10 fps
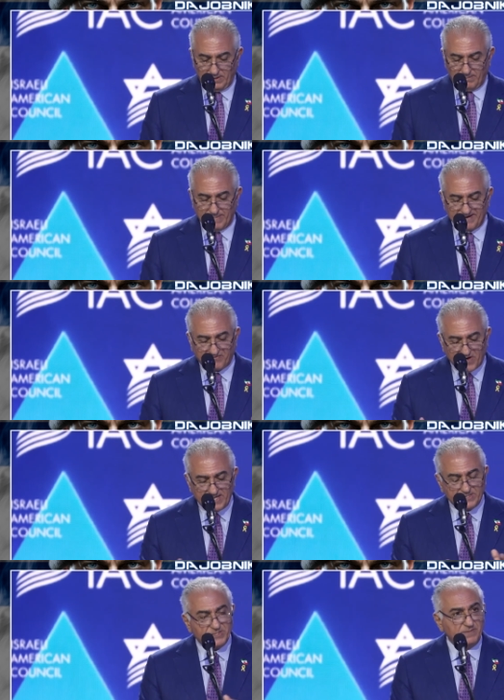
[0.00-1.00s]
My
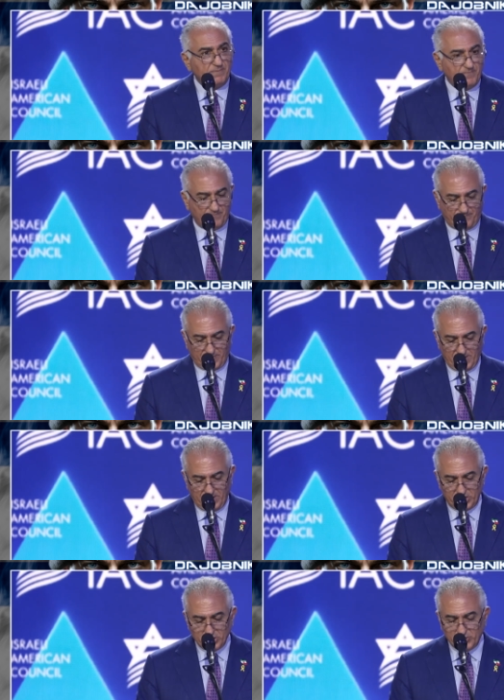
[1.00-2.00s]
friends,
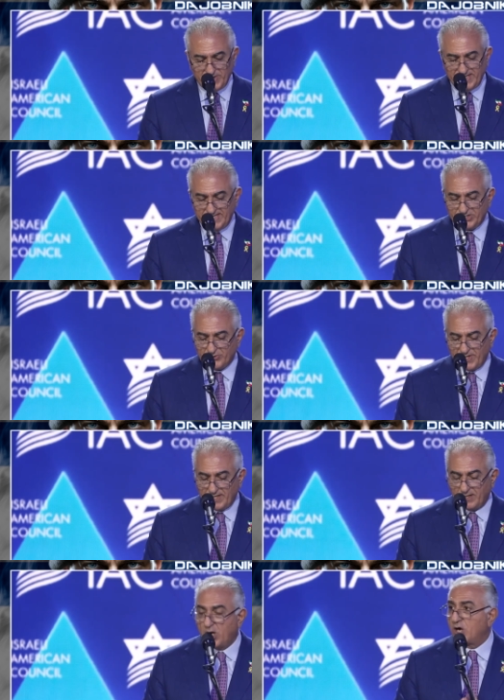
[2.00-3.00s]
you in
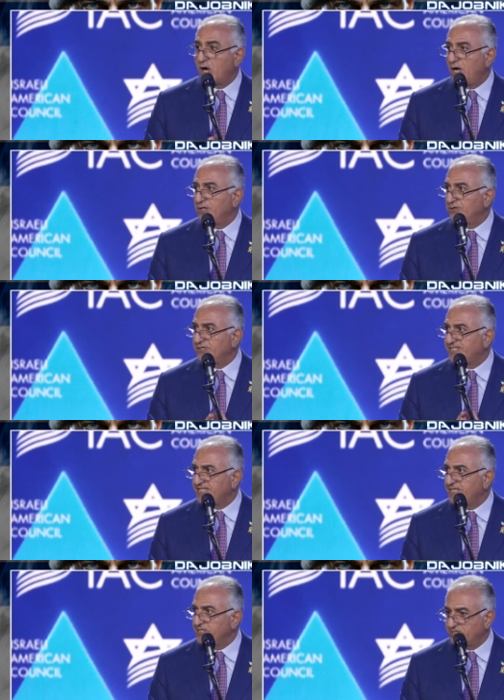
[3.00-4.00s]
Israel are under
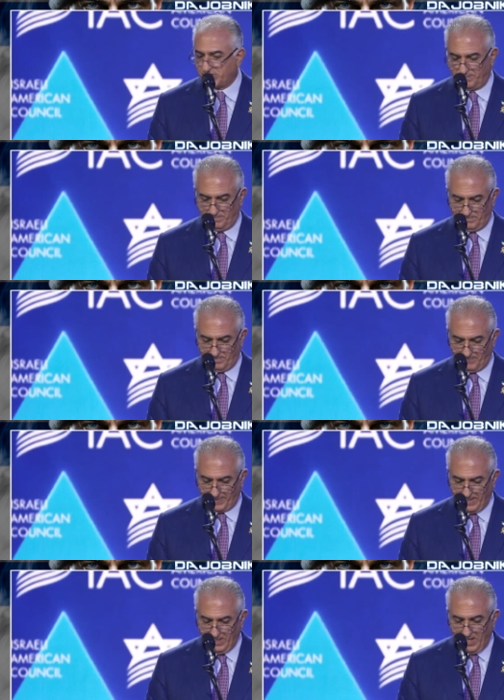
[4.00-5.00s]
siege.
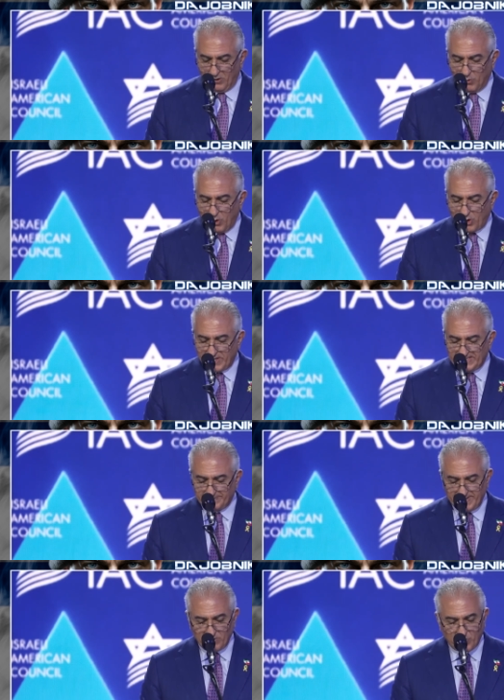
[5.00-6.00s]
War is
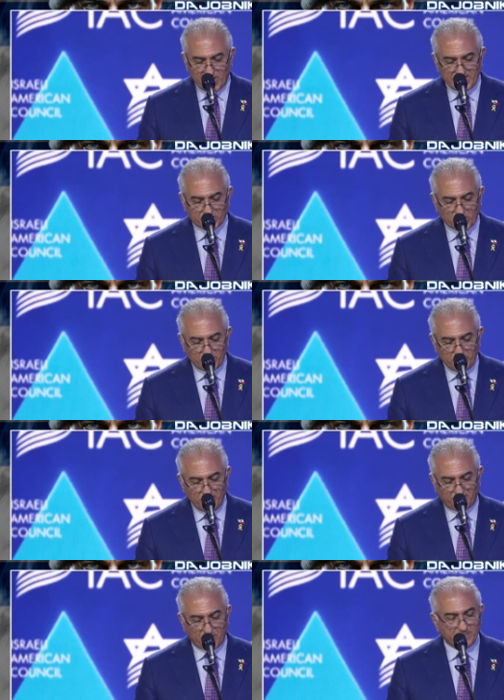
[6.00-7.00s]
being waged on you
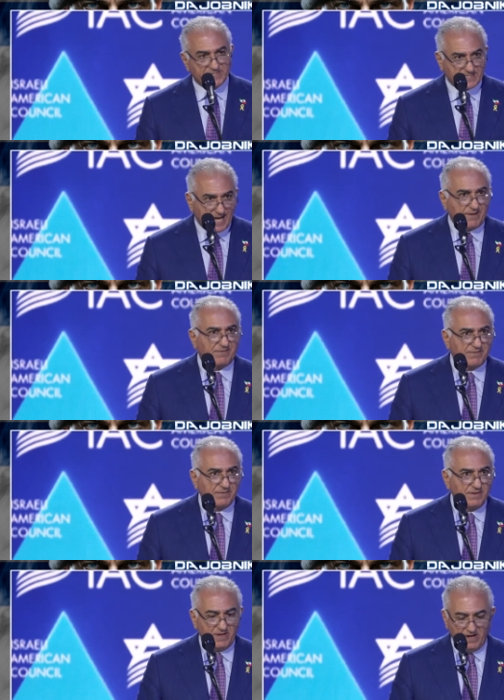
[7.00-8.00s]
from the south,
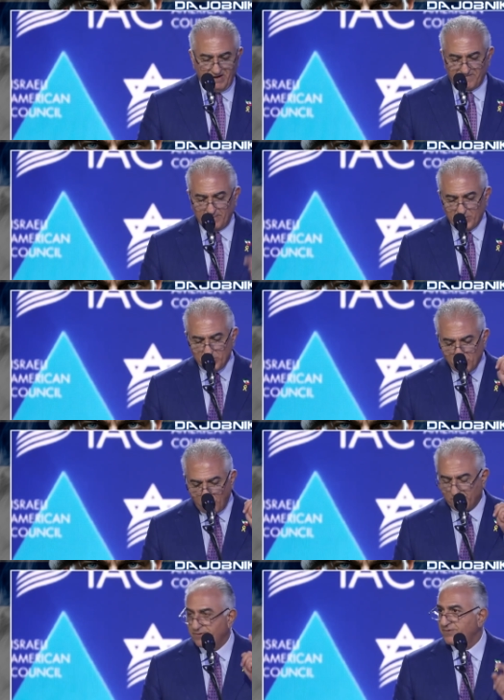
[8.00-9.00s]
from the
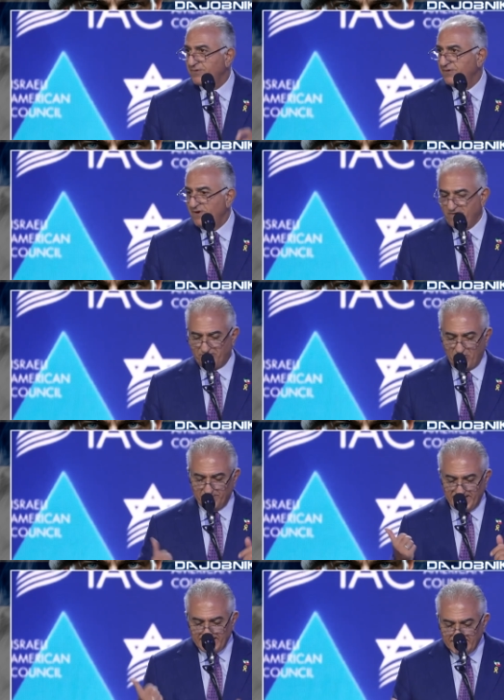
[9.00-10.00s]
north, from
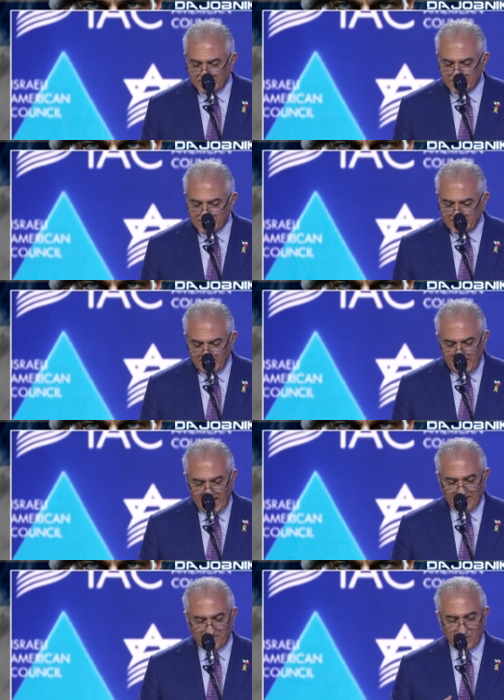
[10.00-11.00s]
the east,
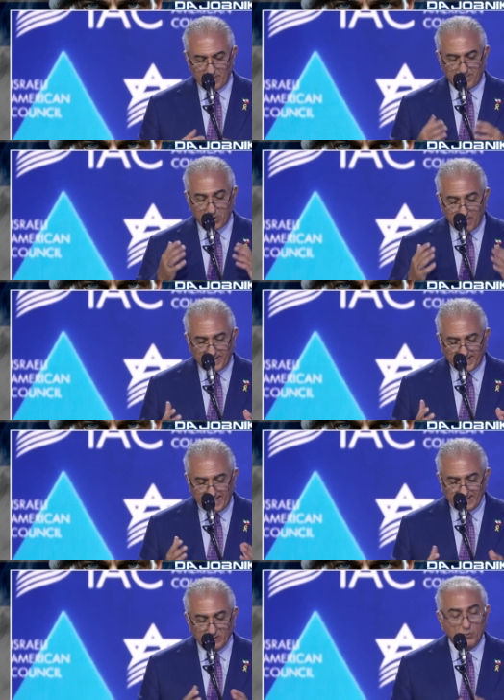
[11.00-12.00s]
and from a
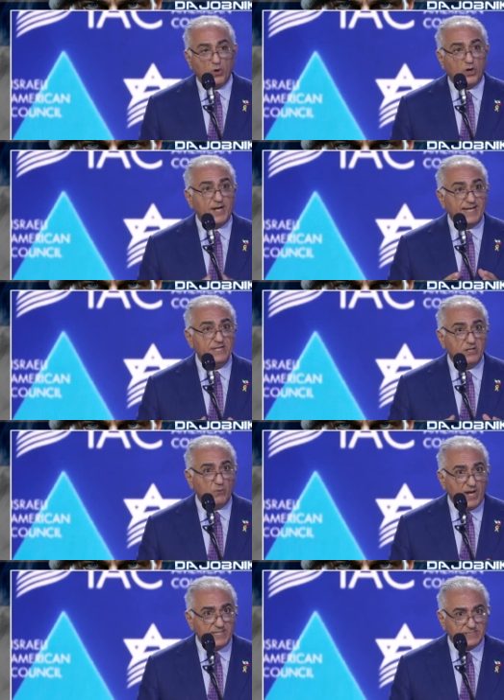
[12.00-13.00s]
propaganda war in the
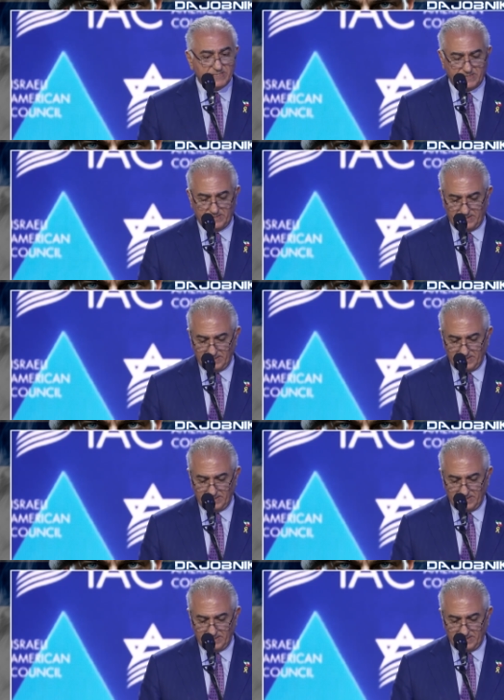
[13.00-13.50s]
west.